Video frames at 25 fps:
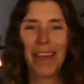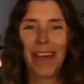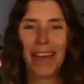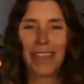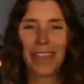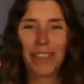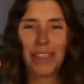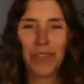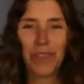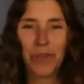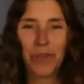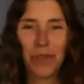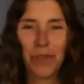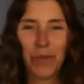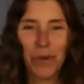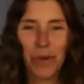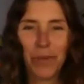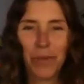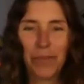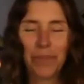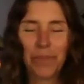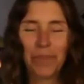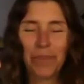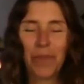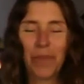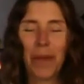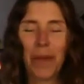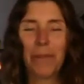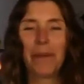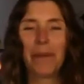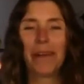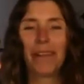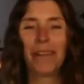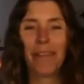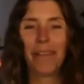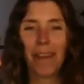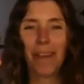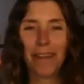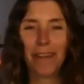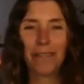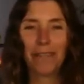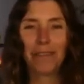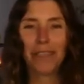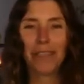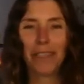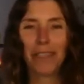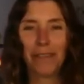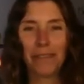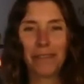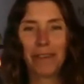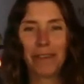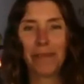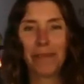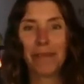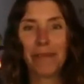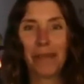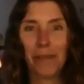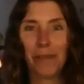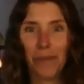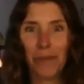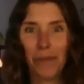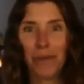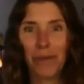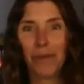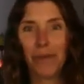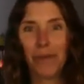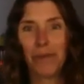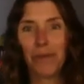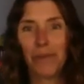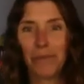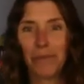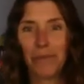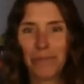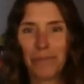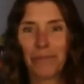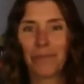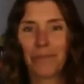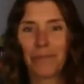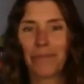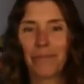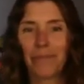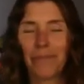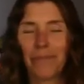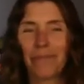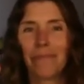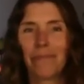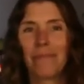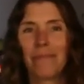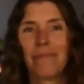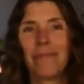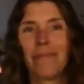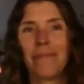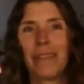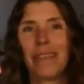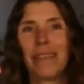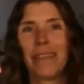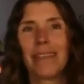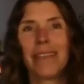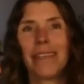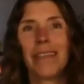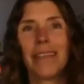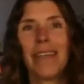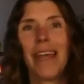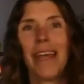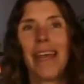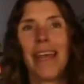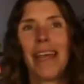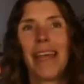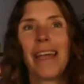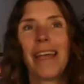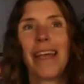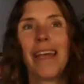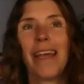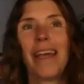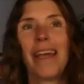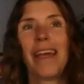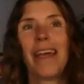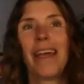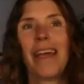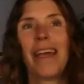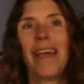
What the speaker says: but a lot of stuff coming through today.